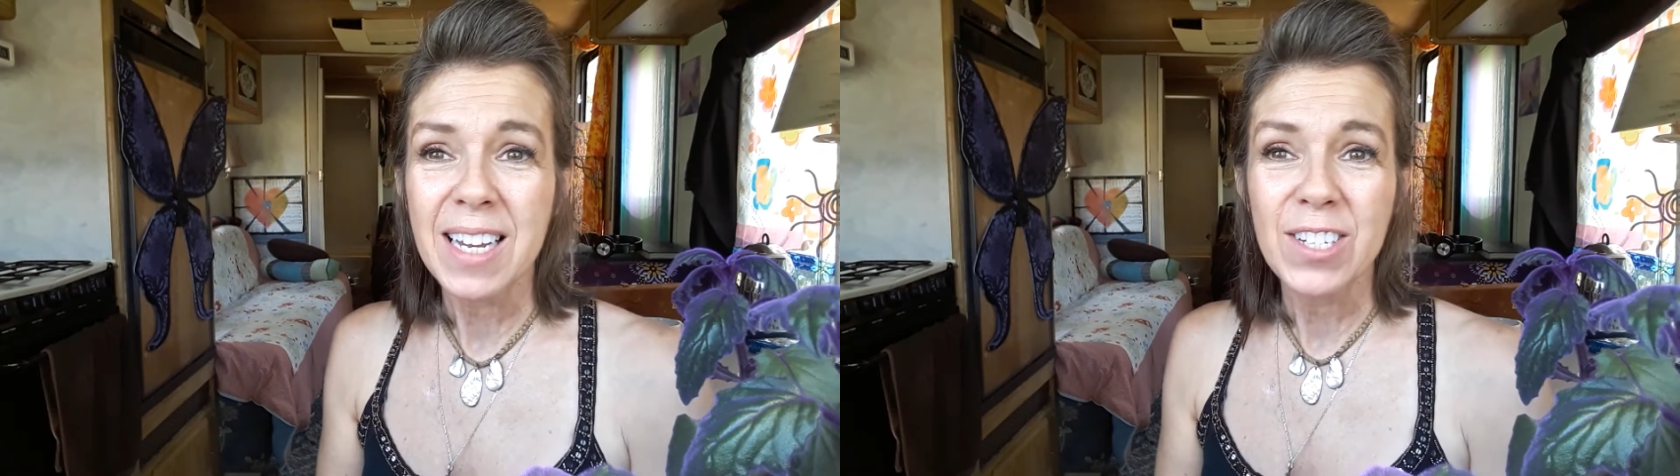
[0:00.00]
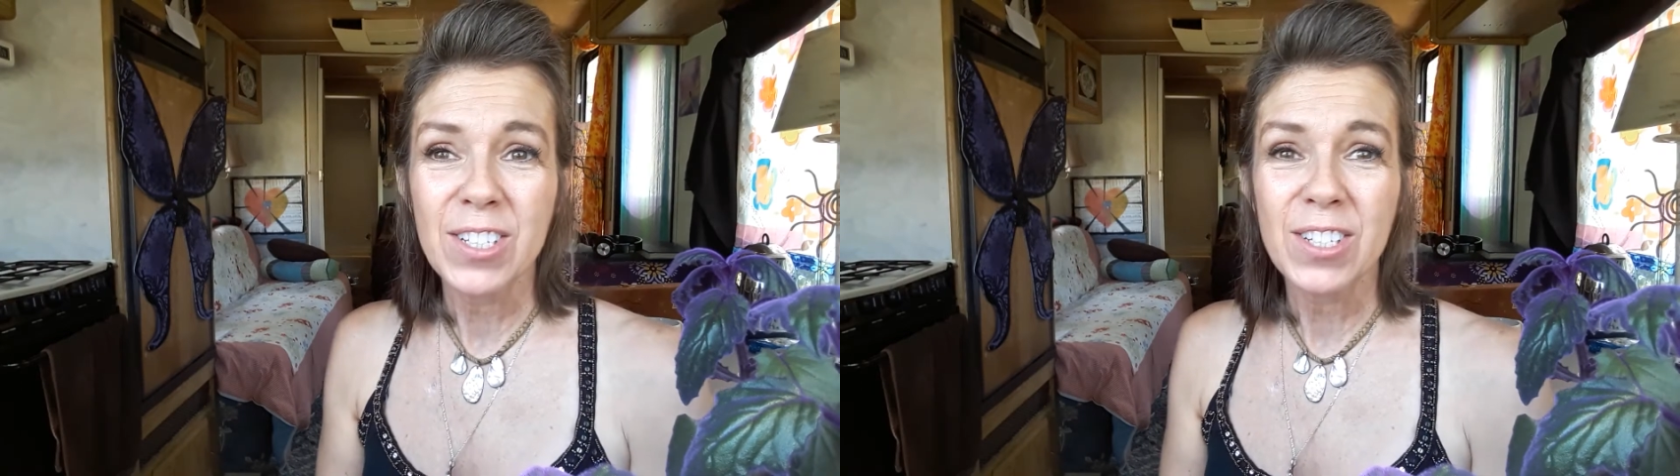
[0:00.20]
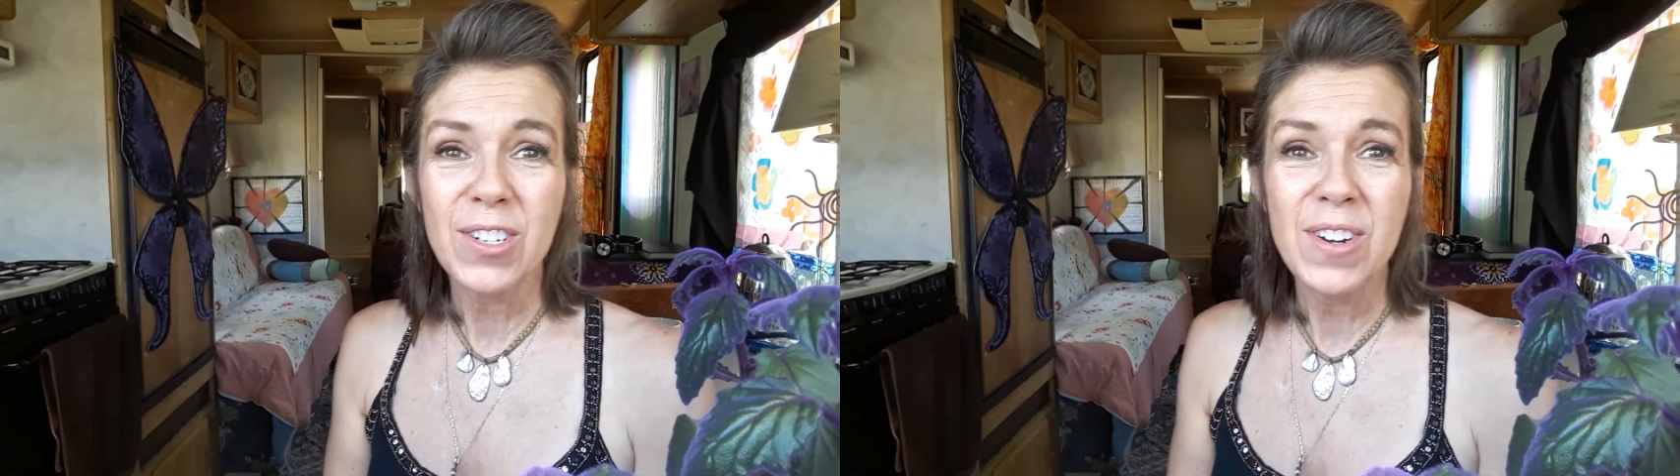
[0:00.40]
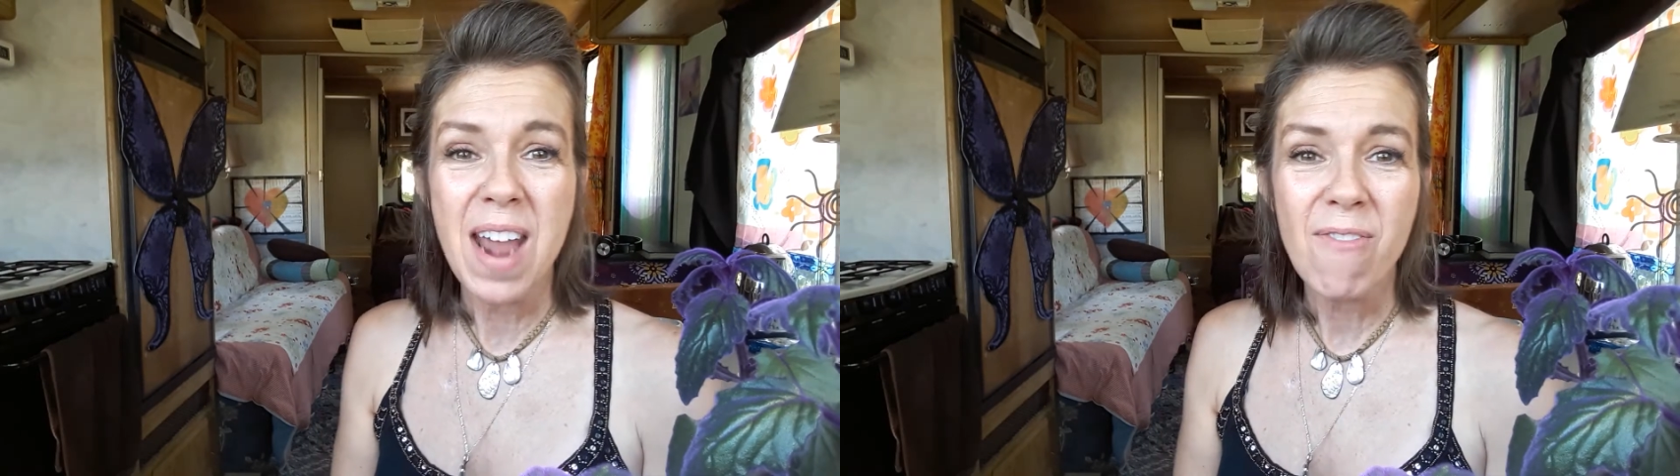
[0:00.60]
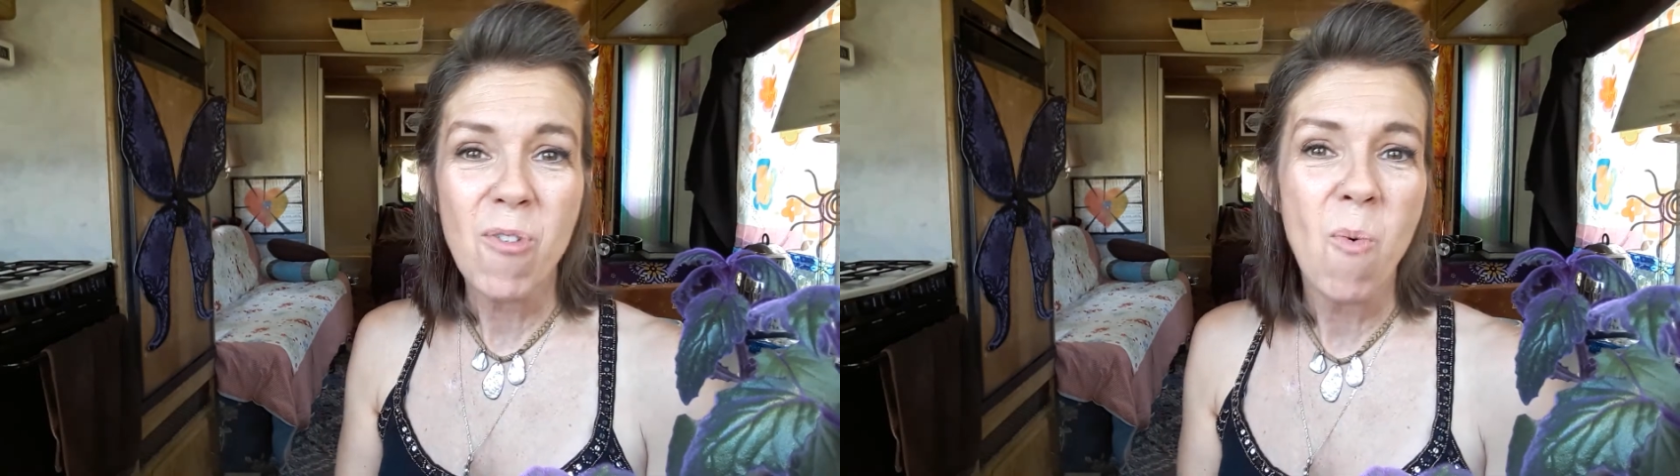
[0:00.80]
I just
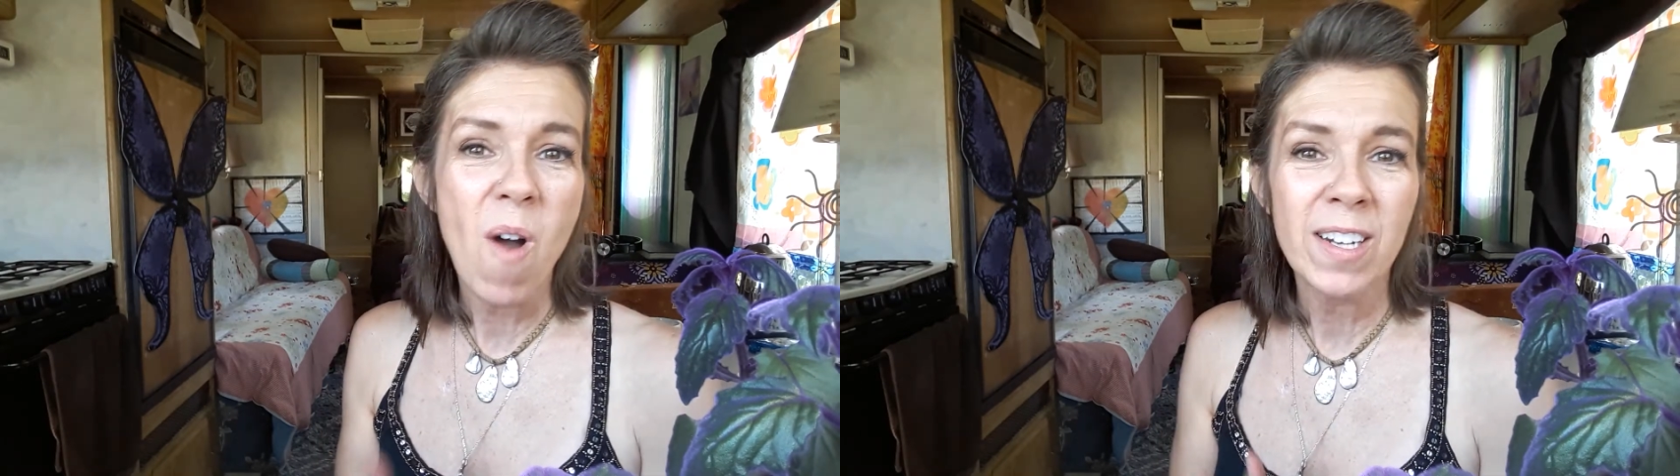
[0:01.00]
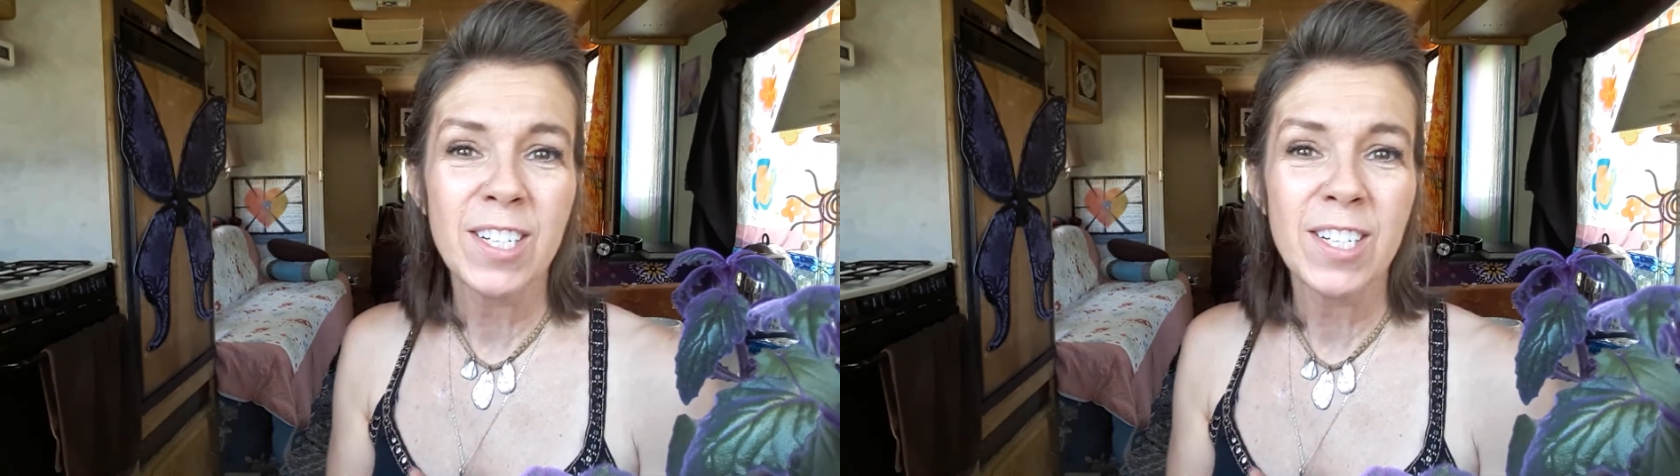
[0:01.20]
never want